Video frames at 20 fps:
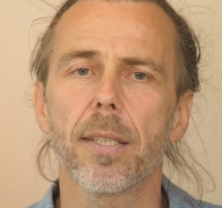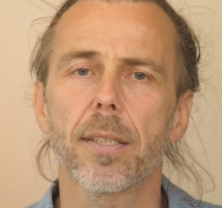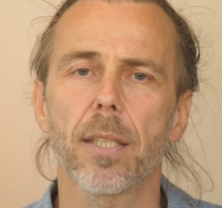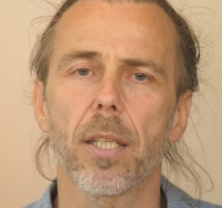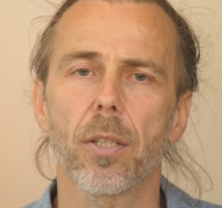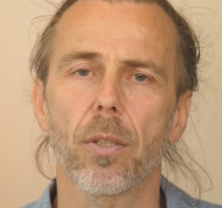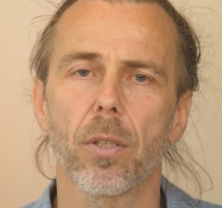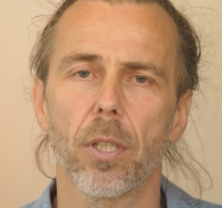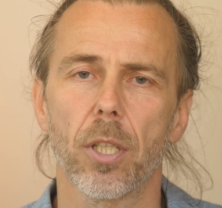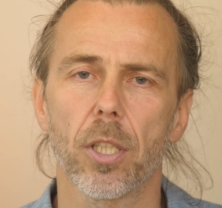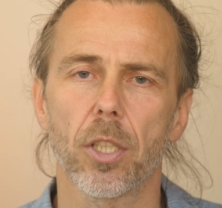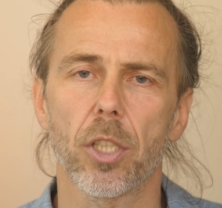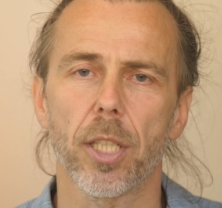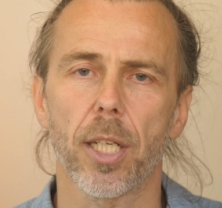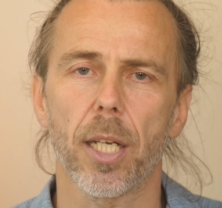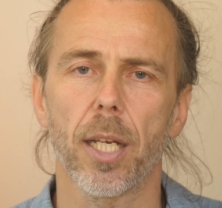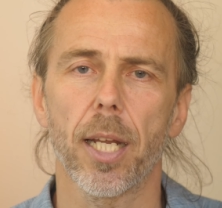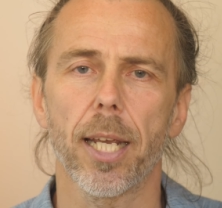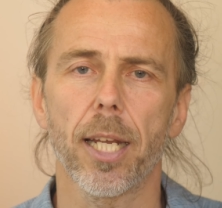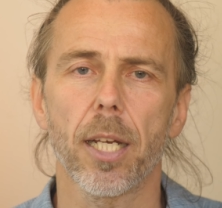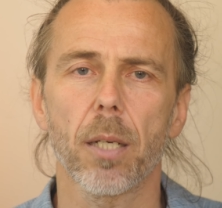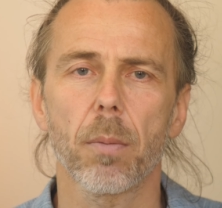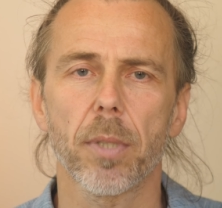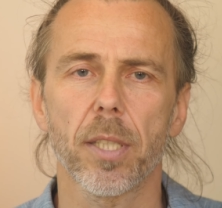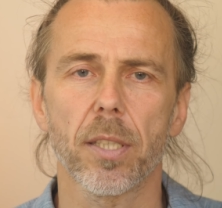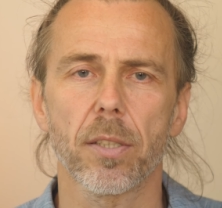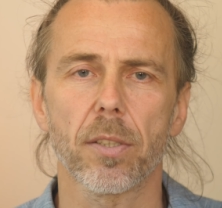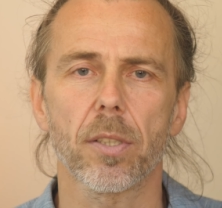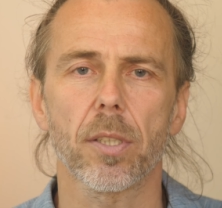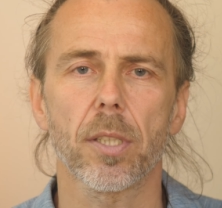psychological
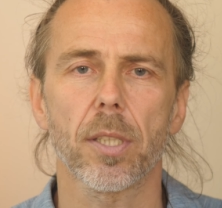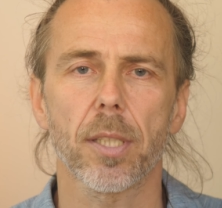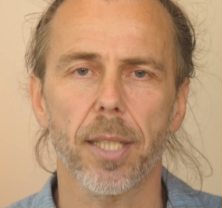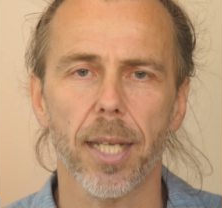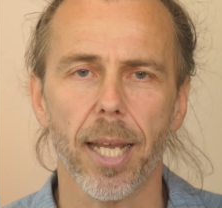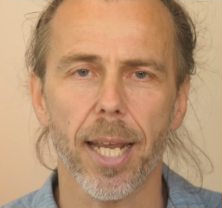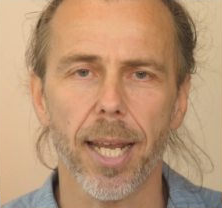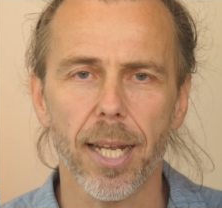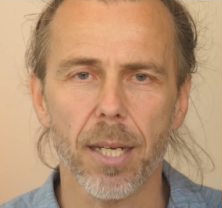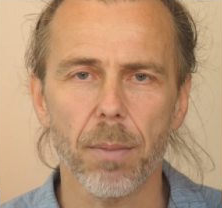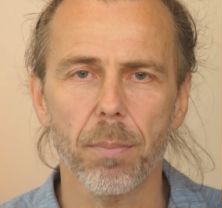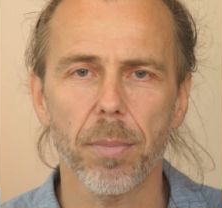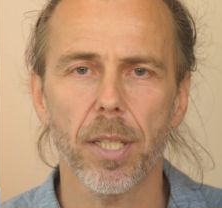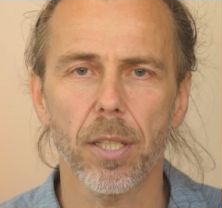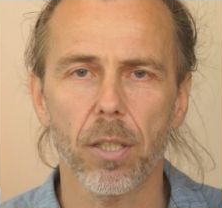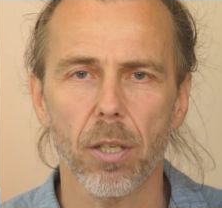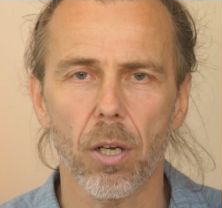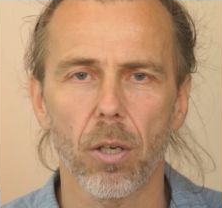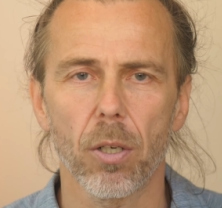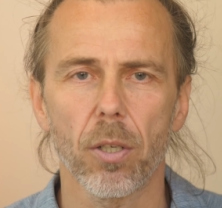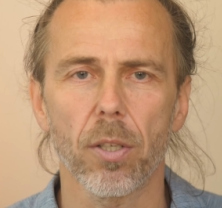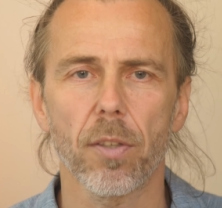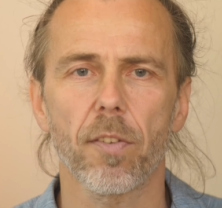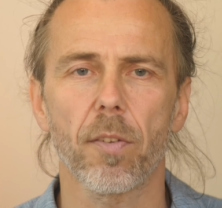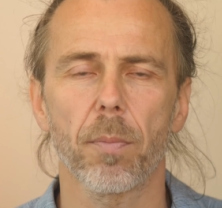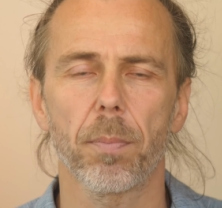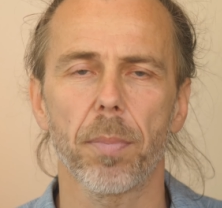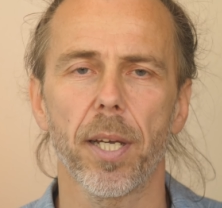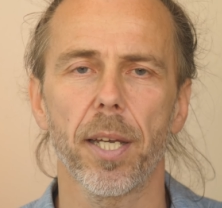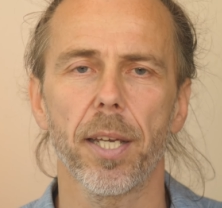ailments can be
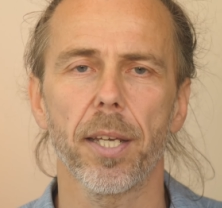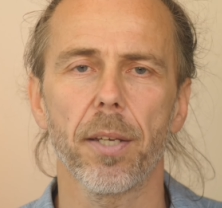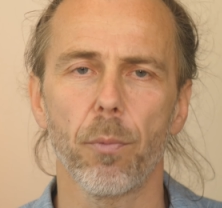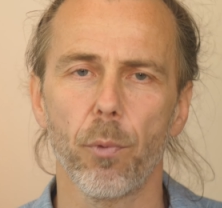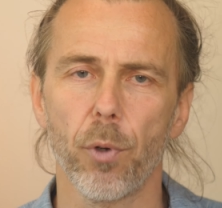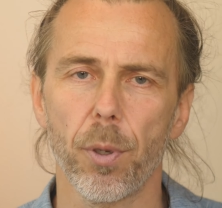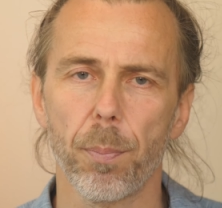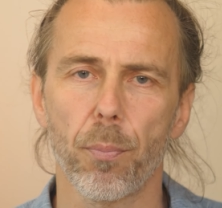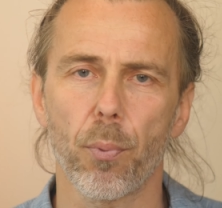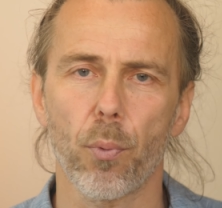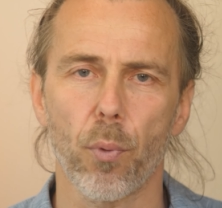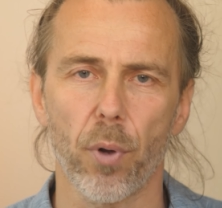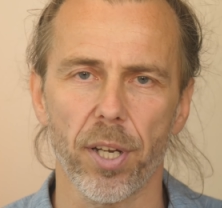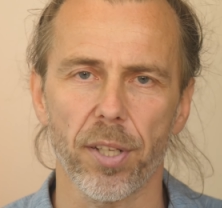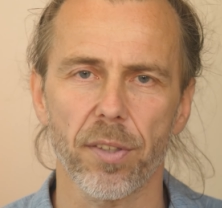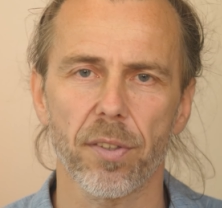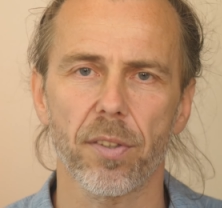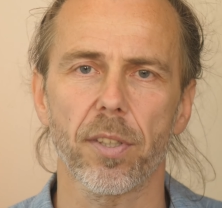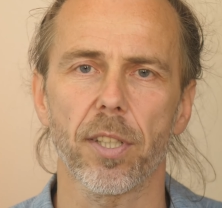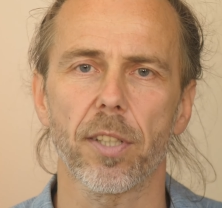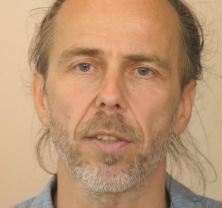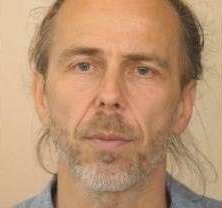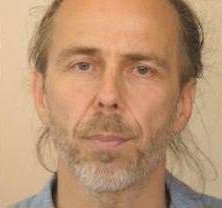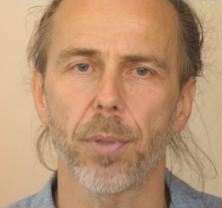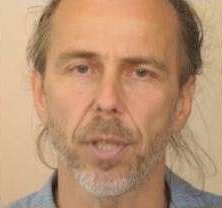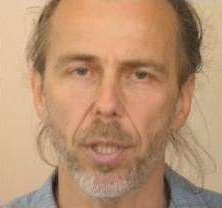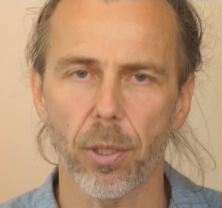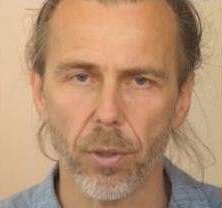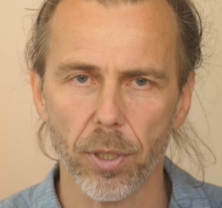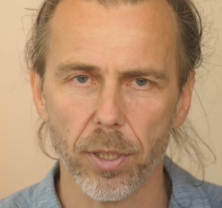caused by repressed
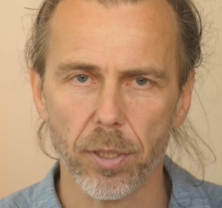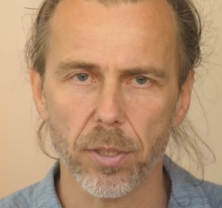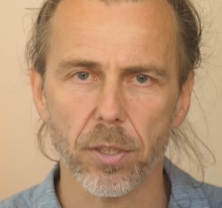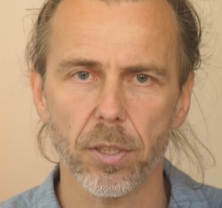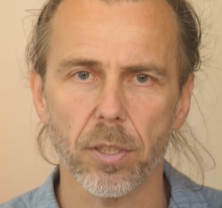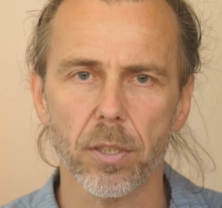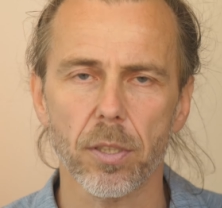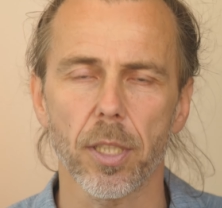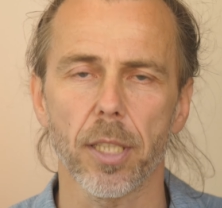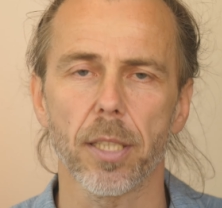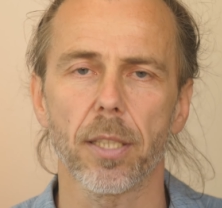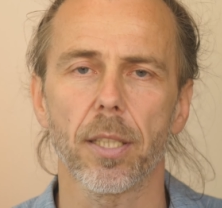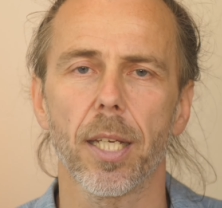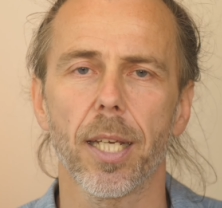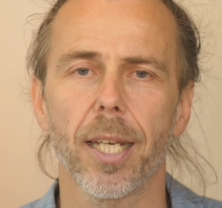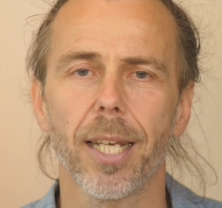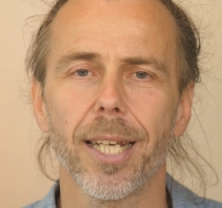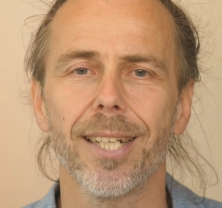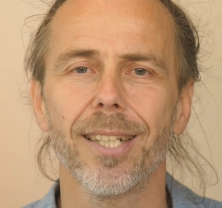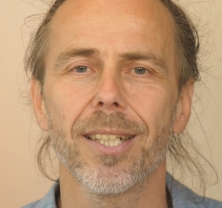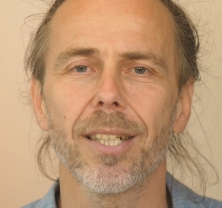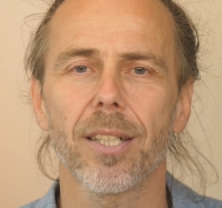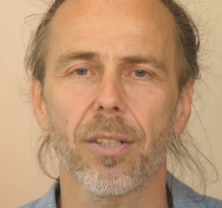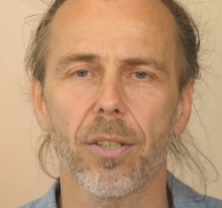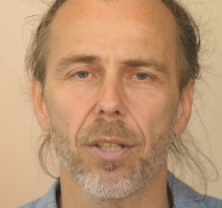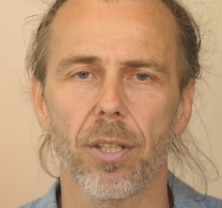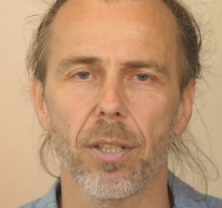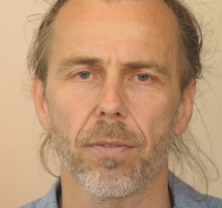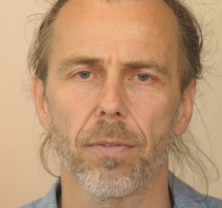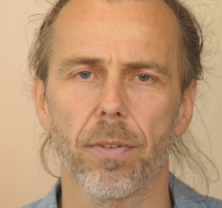experiences and inner
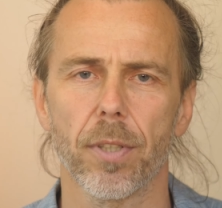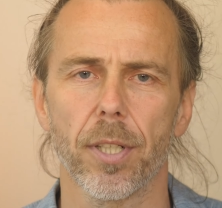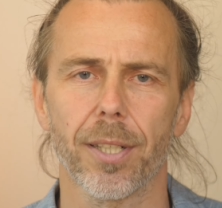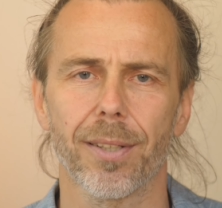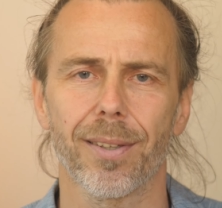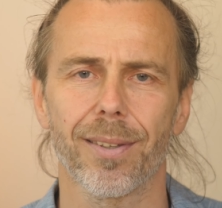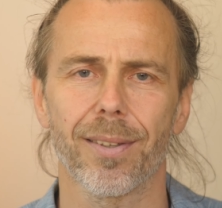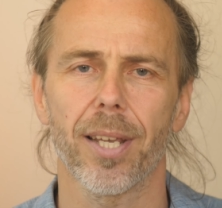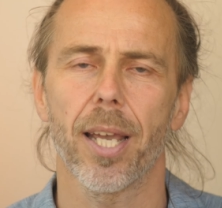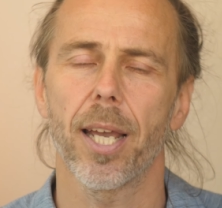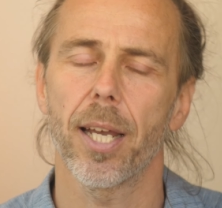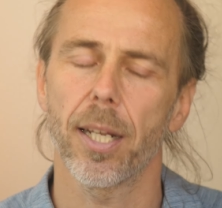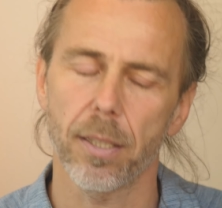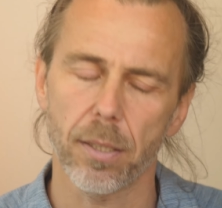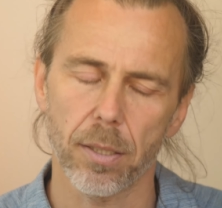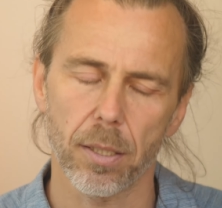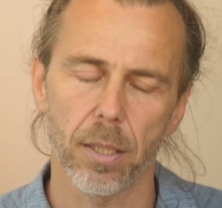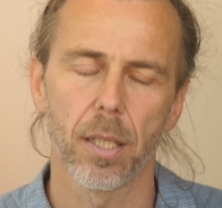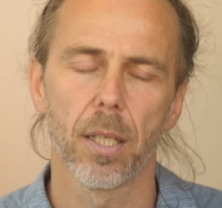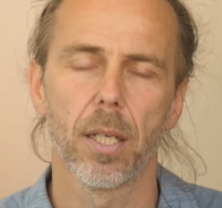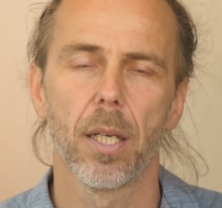conflicts, and